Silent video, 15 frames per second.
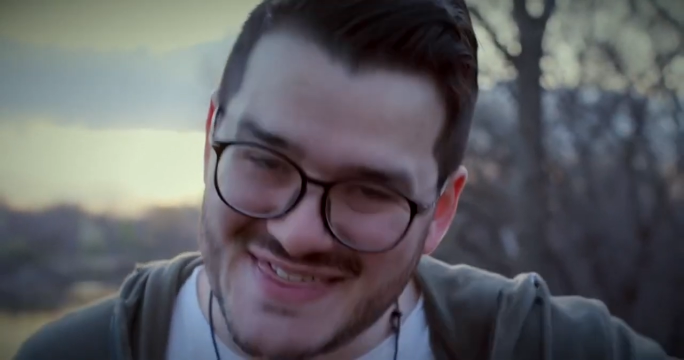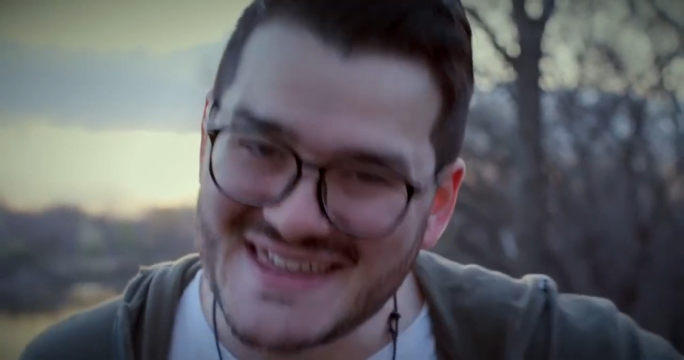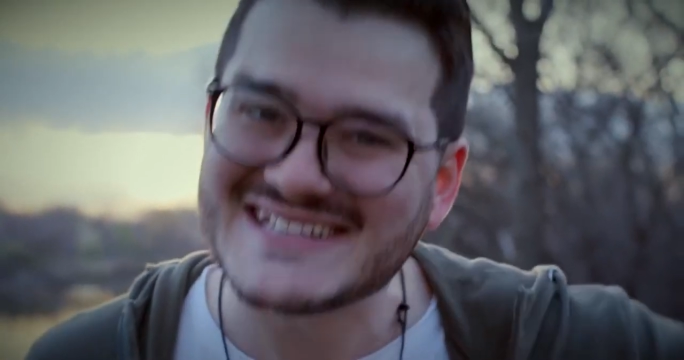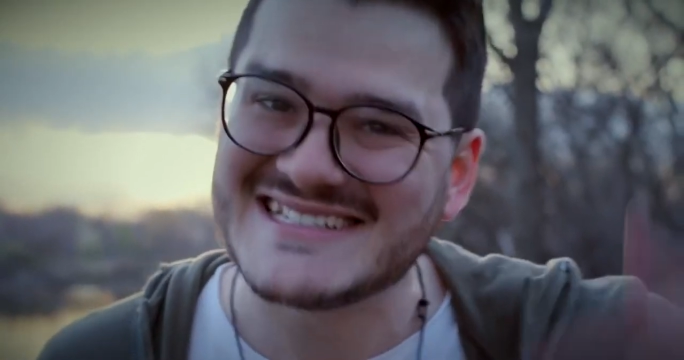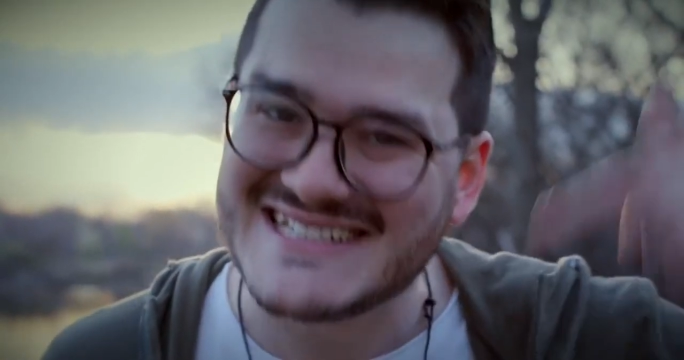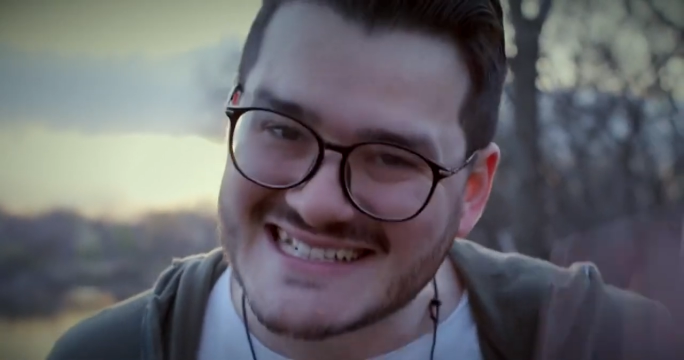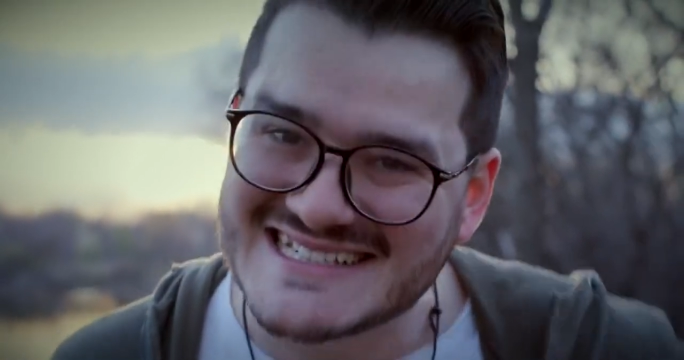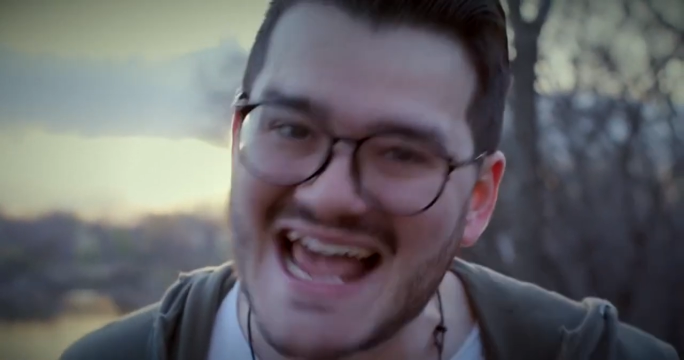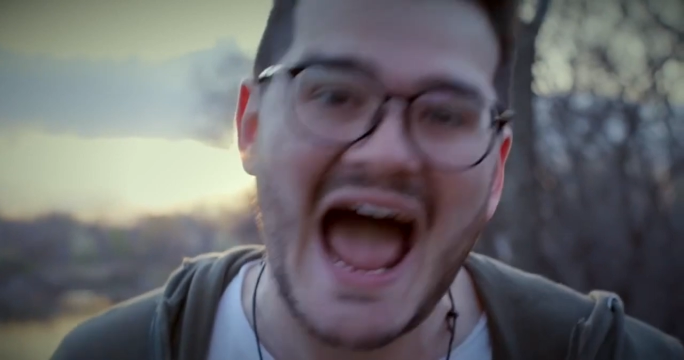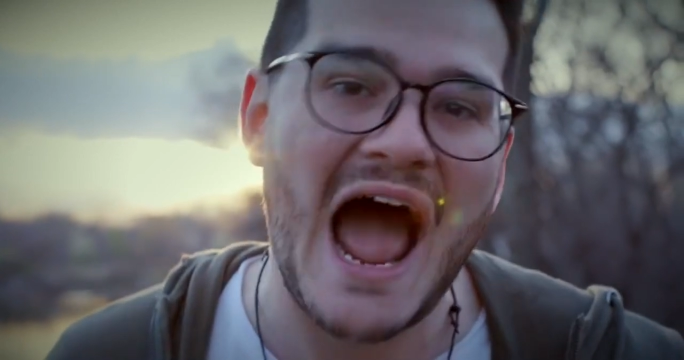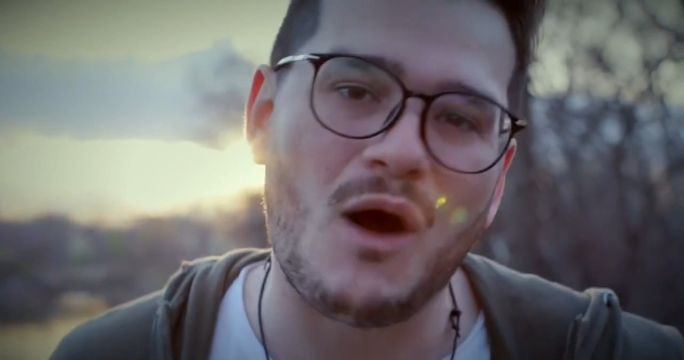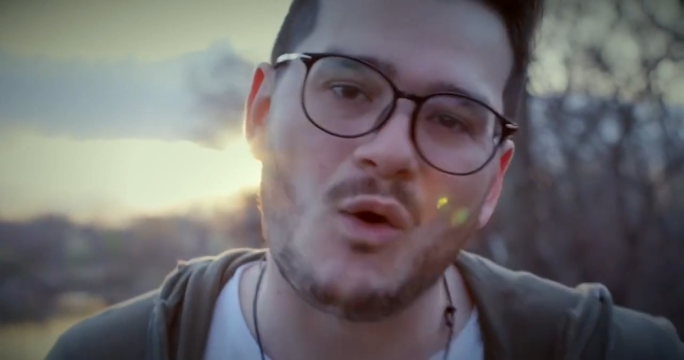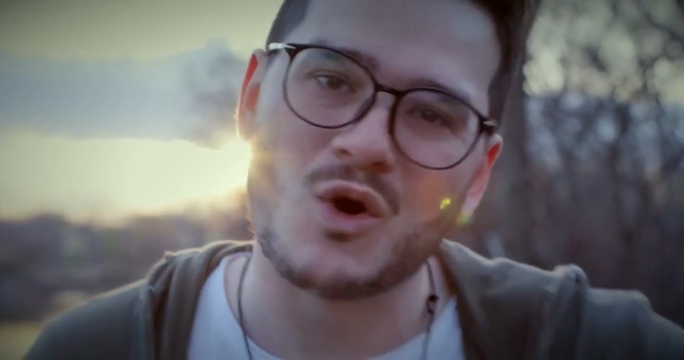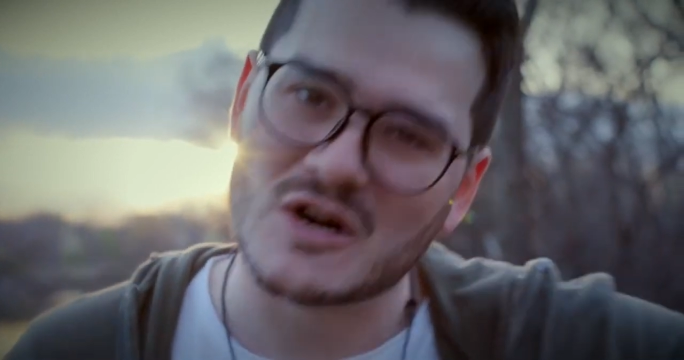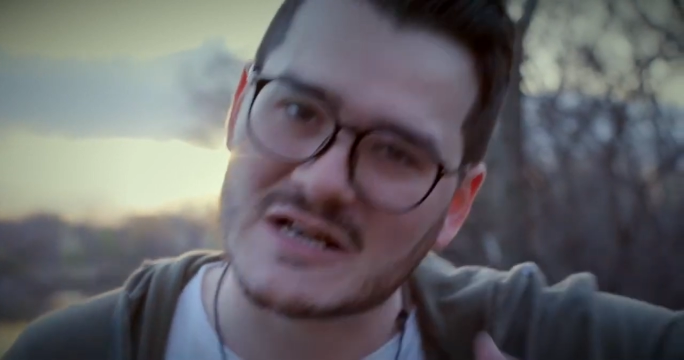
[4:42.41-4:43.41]
this is
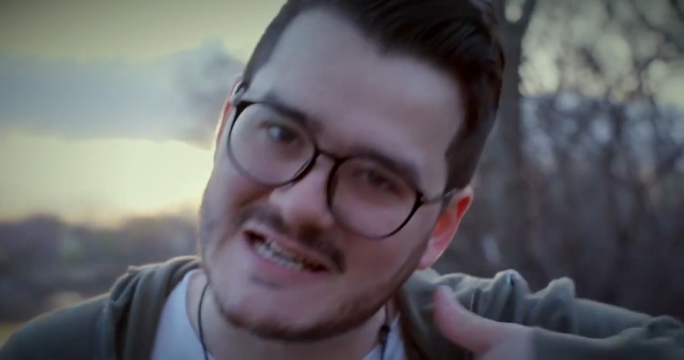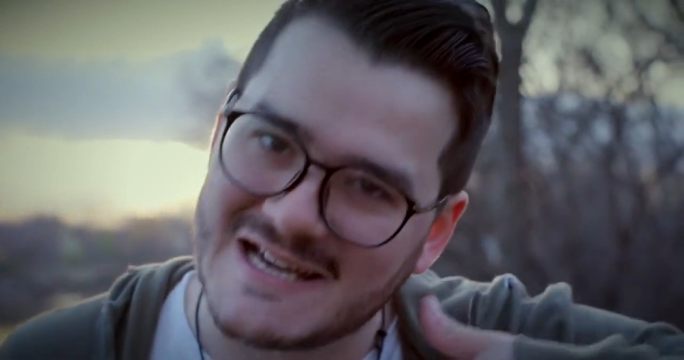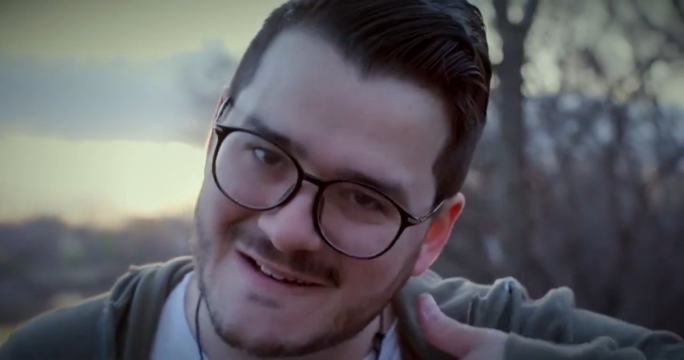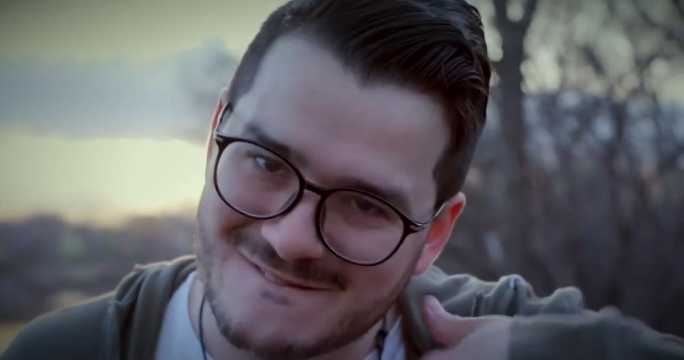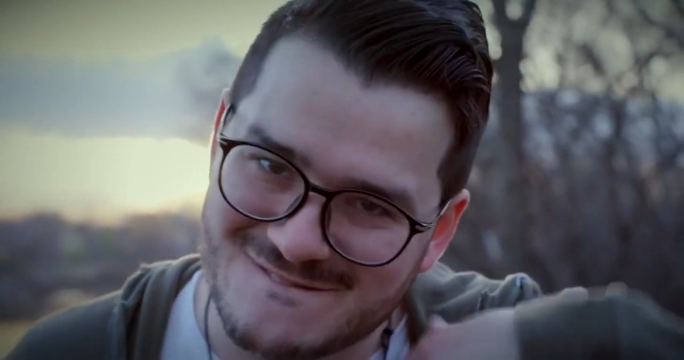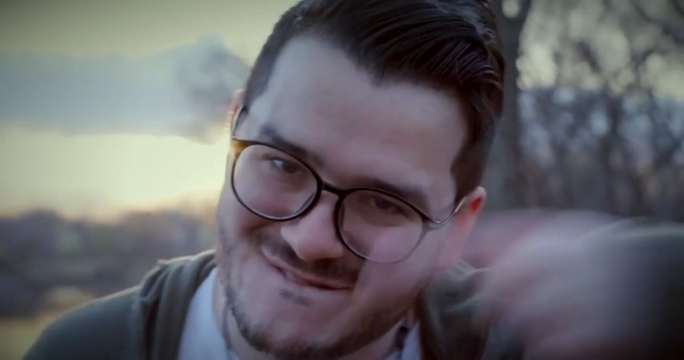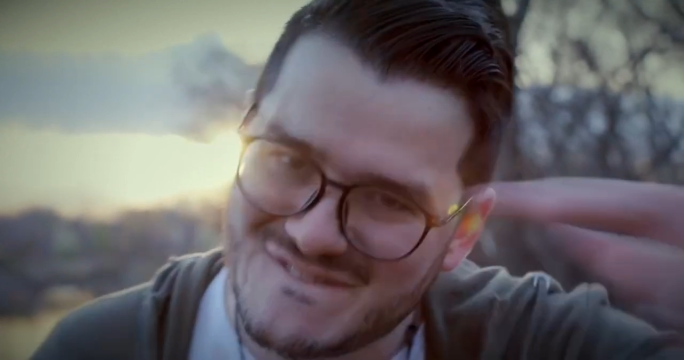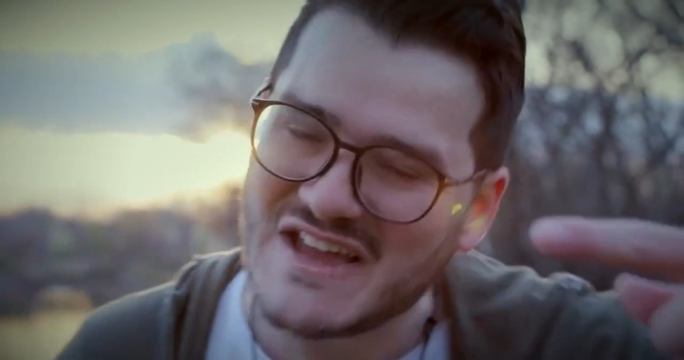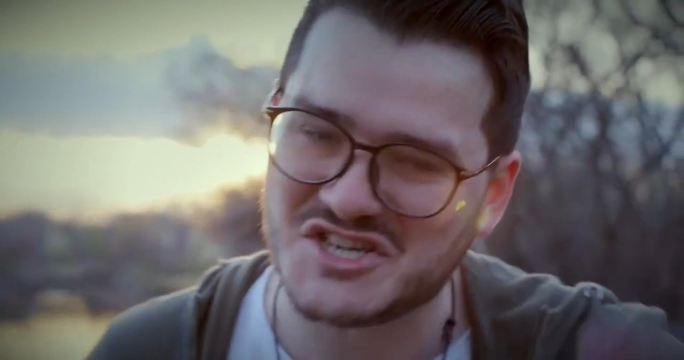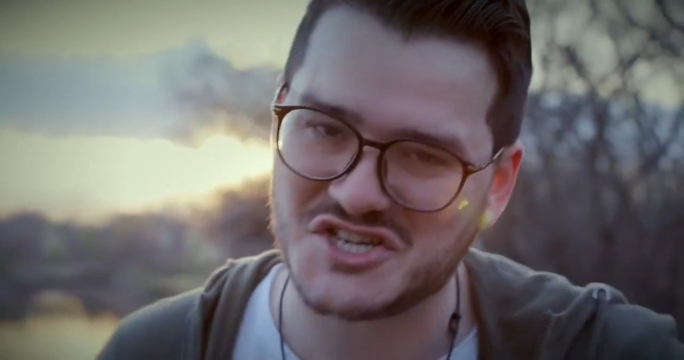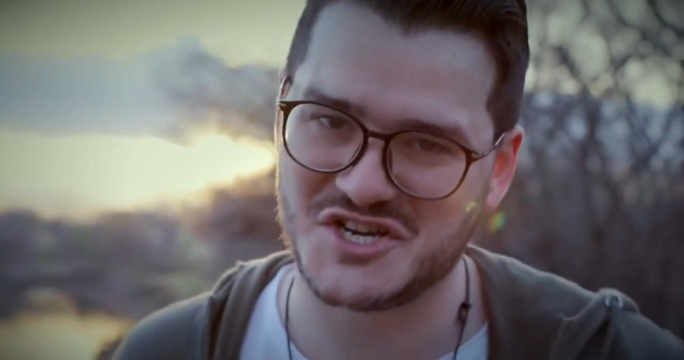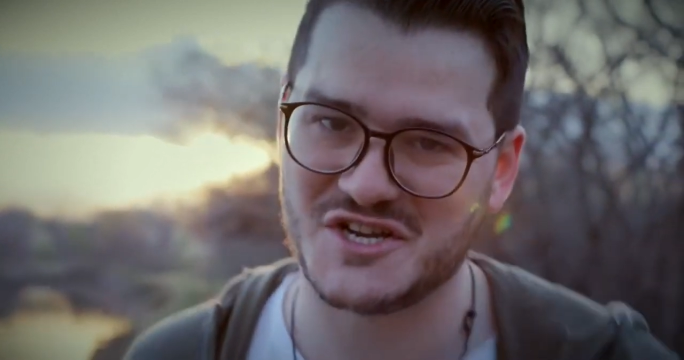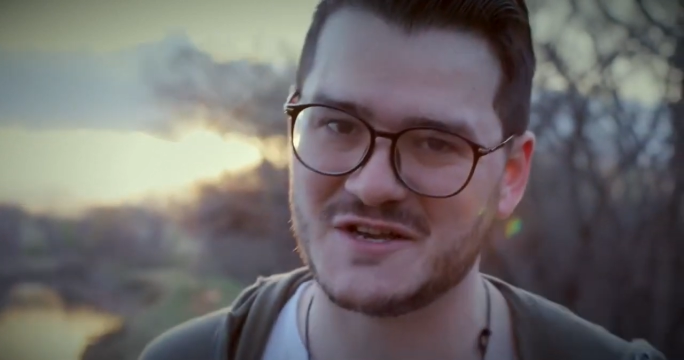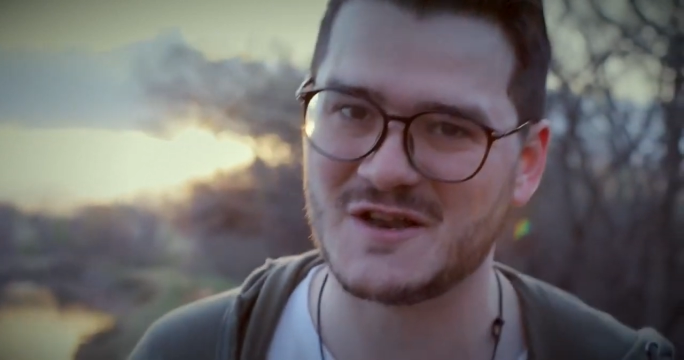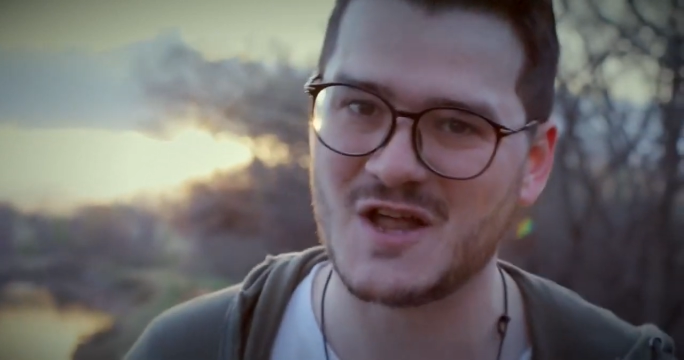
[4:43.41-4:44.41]
our
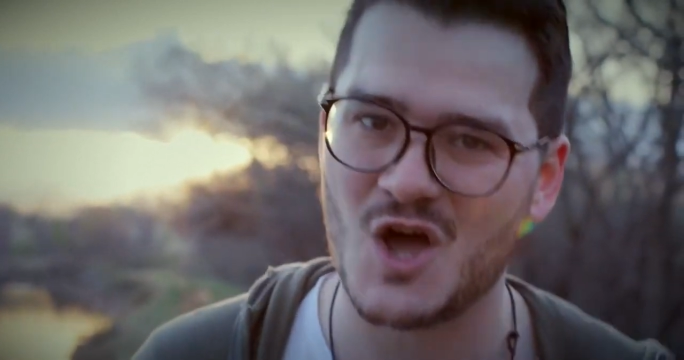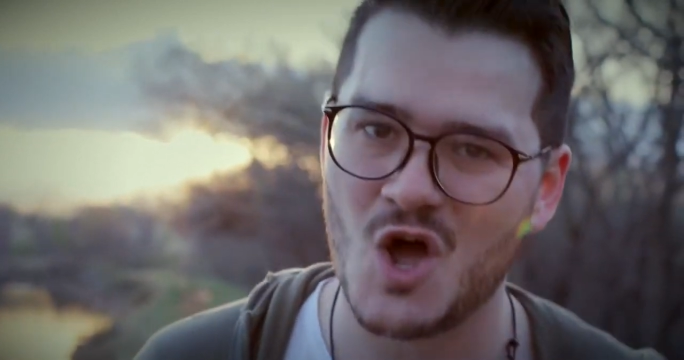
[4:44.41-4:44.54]
confession.